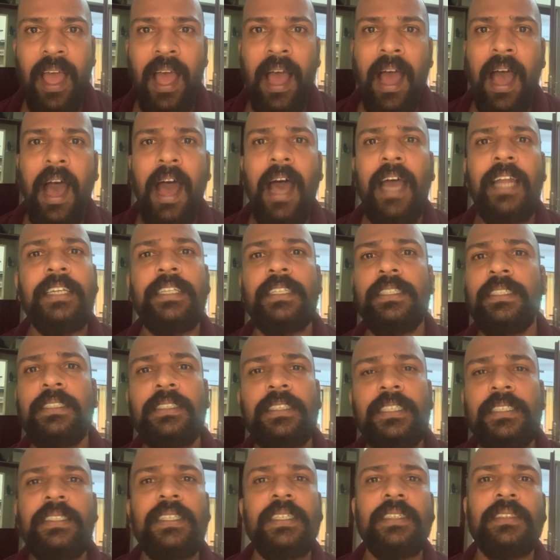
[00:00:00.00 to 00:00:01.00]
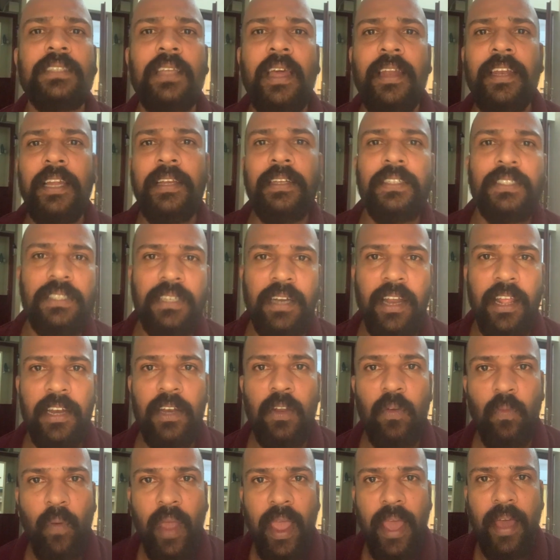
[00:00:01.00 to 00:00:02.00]
And this is an incident
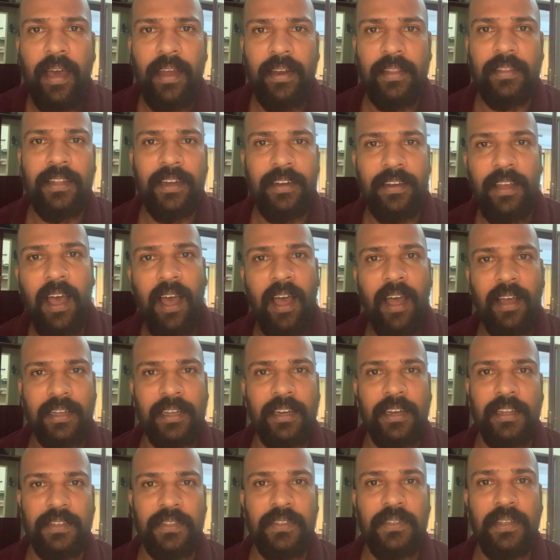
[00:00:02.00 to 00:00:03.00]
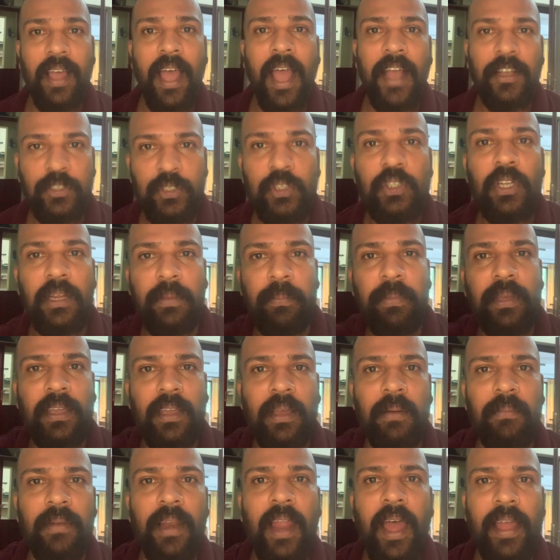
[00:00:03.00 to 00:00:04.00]
where the darkness actually
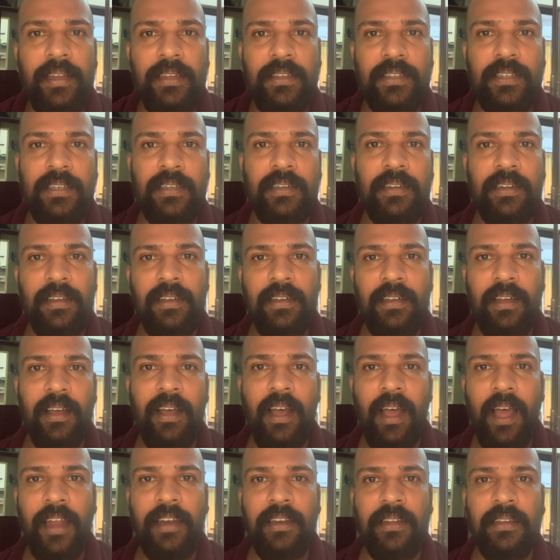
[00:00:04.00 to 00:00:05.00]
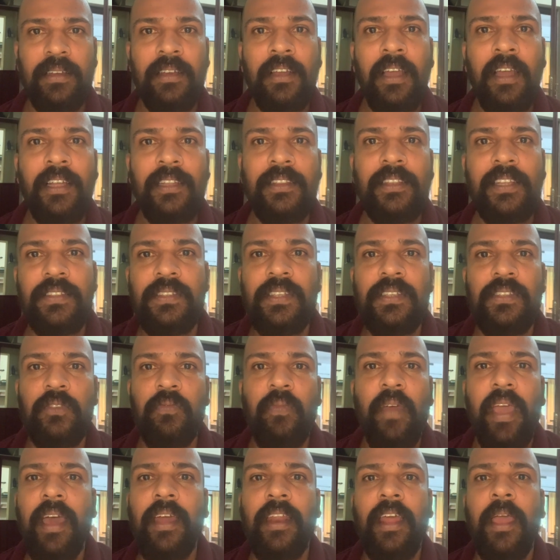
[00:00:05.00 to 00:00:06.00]
became light. And this is
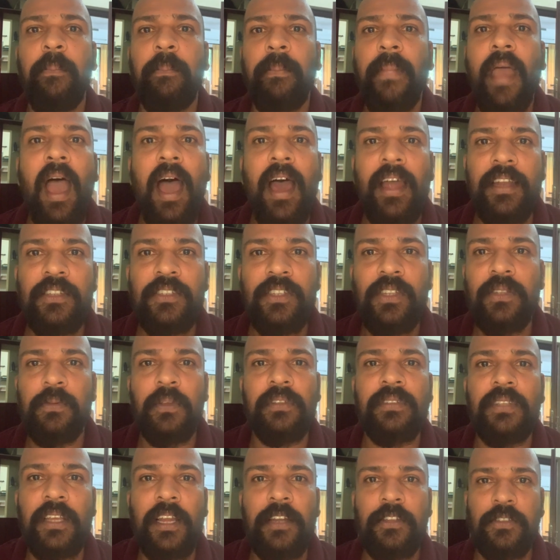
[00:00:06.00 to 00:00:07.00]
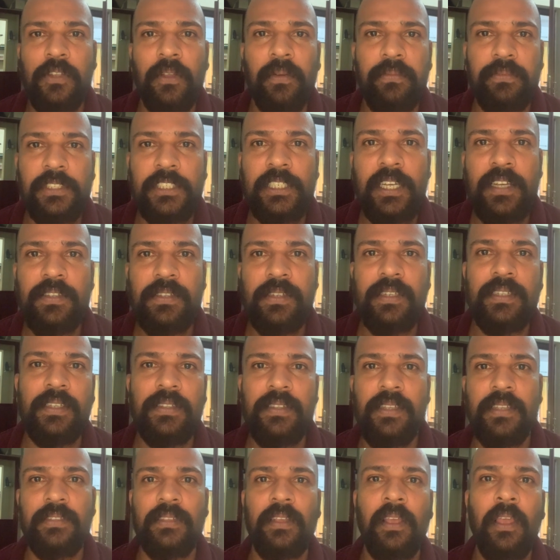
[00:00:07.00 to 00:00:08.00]
where a man's sense of
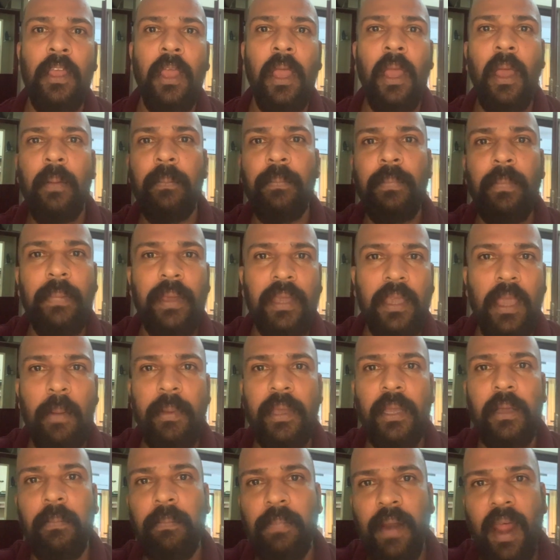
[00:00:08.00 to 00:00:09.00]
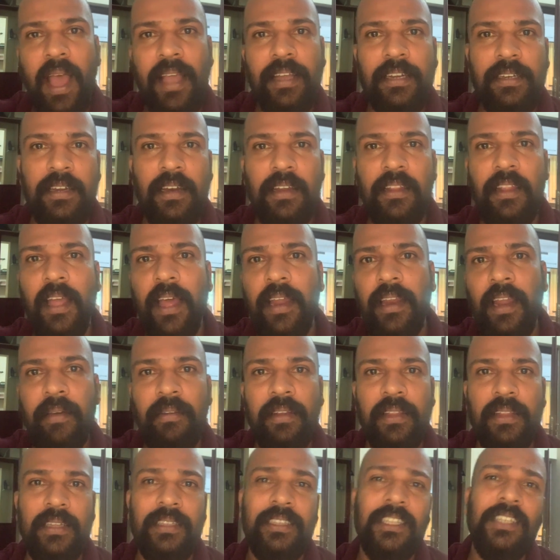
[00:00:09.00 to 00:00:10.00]
justice is becoming brighter than
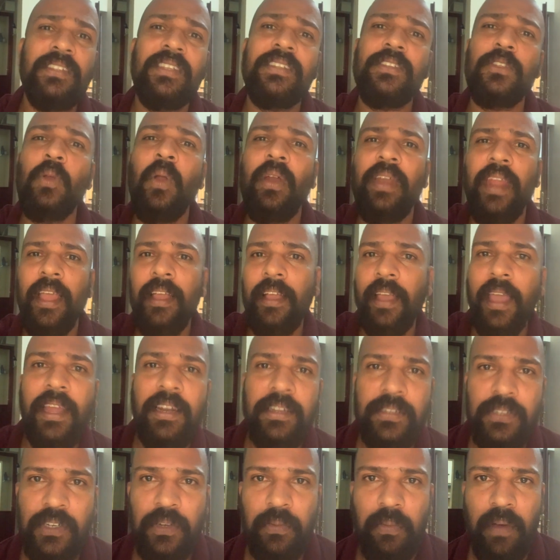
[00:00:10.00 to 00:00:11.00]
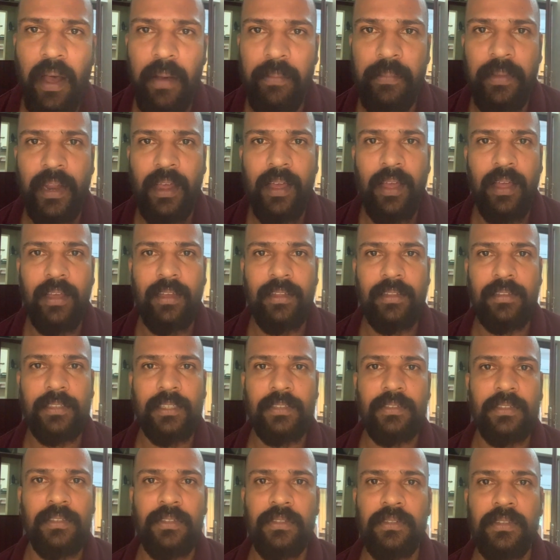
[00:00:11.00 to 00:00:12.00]
everything. This is not against Vamana.
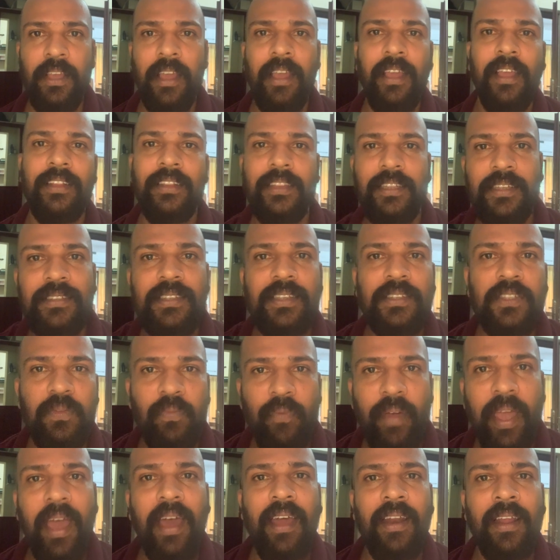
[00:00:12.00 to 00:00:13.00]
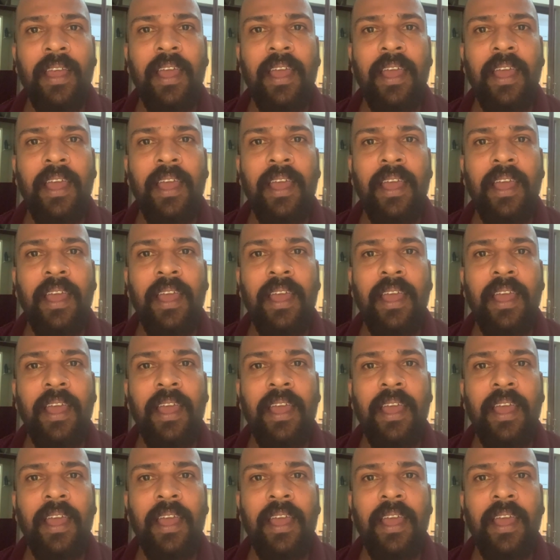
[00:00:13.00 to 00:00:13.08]
This is where